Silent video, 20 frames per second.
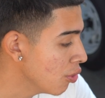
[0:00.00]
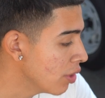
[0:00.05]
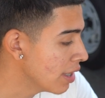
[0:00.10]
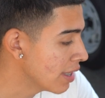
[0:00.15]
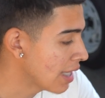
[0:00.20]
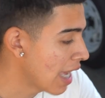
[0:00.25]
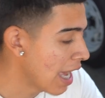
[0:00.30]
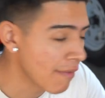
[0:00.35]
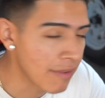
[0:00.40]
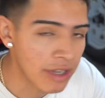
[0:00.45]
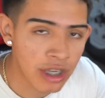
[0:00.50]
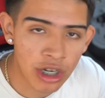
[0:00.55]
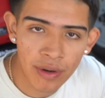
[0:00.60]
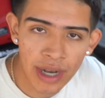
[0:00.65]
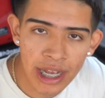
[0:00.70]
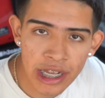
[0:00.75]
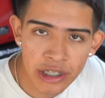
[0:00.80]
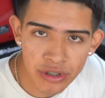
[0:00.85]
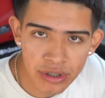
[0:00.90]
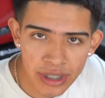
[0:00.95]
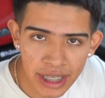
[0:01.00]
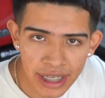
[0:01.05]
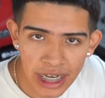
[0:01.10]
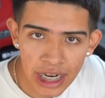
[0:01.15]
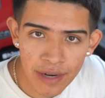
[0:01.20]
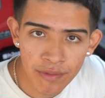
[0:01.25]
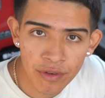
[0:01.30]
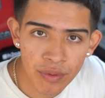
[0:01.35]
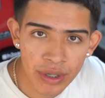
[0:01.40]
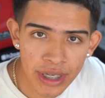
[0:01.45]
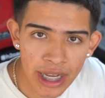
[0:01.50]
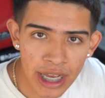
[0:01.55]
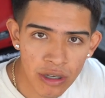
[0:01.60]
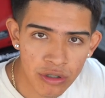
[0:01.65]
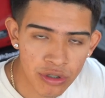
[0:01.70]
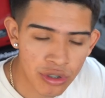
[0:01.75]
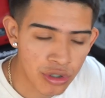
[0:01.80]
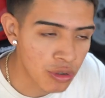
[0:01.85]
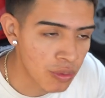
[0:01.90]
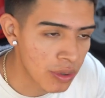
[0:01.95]
is having a Kranzel like everyone
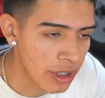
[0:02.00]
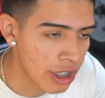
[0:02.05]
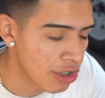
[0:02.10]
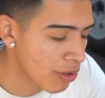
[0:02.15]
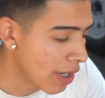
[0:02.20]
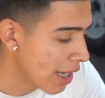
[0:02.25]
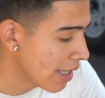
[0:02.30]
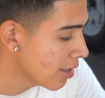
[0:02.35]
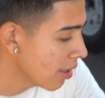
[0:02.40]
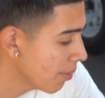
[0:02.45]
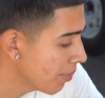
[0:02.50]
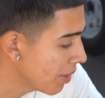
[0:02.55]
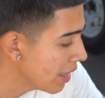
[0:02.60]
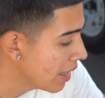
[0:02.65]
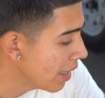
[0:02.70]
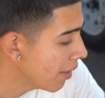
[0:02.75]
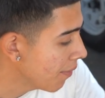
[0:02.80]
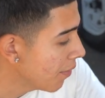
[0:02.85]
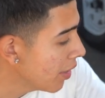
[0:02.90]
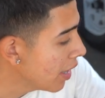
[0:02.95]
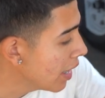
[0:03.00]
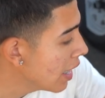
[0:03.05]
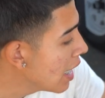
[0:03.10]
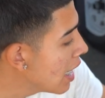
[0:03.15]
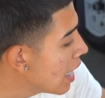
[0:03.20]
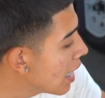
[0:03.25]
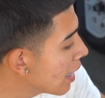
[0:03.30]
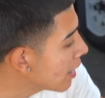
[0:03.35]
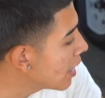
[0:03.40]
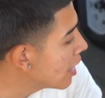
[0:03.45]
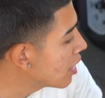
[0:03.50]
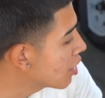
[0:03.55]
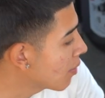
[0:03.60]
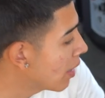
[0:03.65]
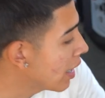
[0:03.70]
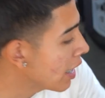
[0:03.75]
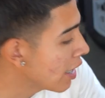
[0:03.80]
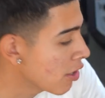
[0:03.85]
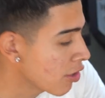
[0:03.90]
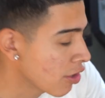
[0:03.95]
else, or you want to try something different, this
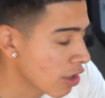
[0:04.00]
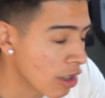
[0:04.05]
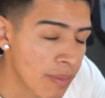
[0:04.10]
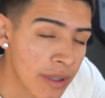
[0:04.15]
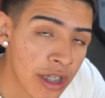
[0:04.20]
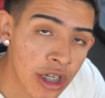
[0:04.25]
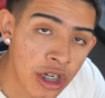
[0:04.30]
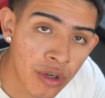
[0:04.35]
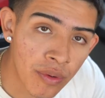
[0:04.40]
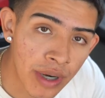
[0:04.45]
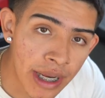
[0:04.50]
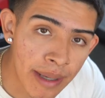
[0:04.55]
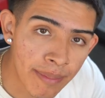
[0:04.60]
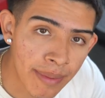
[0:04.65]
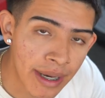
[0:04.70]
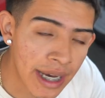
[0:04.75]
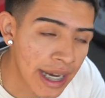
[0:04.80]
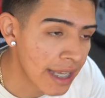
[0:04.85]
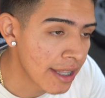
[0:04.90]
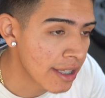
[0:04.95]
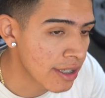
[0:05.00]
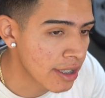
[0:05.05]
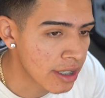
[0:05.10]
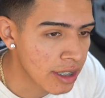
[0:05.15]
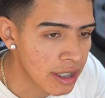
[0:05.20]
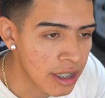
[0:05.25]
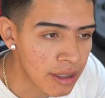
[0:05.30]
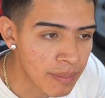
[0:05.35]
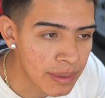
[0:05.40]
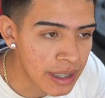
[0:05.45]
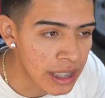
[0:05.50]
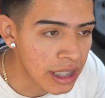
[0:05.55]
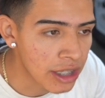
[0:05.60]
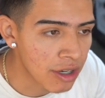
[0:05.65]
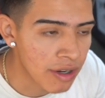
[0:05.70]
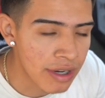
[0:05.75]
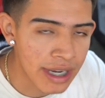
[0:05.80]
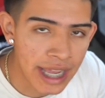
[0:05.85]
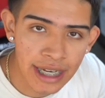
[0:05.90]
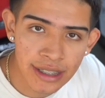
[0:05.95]
right here is going to be a great buy. This is going to be
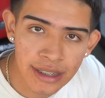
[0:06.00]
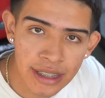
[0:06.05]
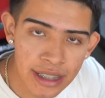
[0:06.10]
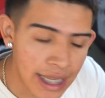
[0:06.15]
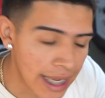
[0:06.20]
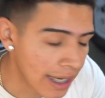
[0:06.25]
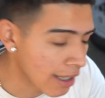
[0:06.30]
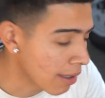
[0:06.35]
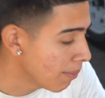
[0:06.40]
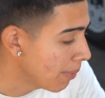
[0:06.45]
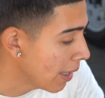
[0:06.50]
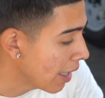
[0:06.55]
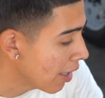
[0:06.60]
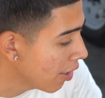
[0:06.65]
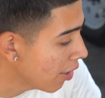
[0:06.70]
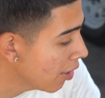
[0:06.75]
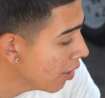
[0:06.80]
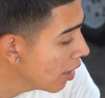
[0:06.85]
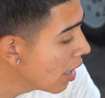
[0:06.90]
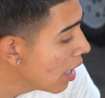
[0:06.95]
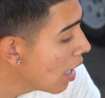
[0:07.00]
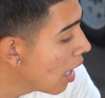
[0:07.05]
their neck-to-neck competitor.